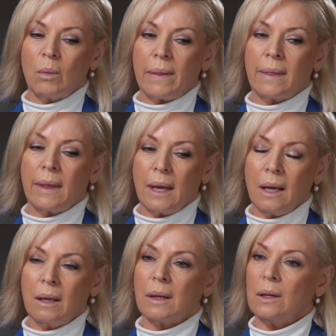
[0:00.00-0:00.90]
one
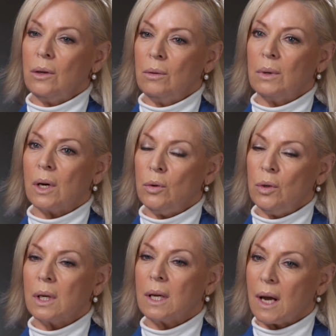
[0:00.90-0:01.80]
thing that you know
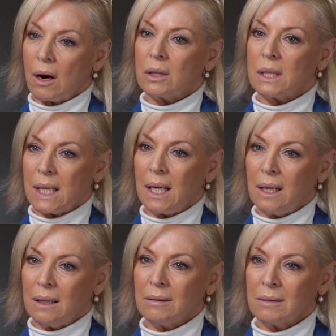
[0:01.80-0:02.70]
you can
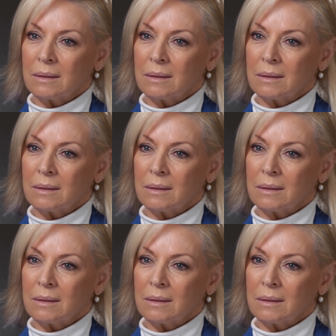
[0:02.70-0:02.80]
guarantee?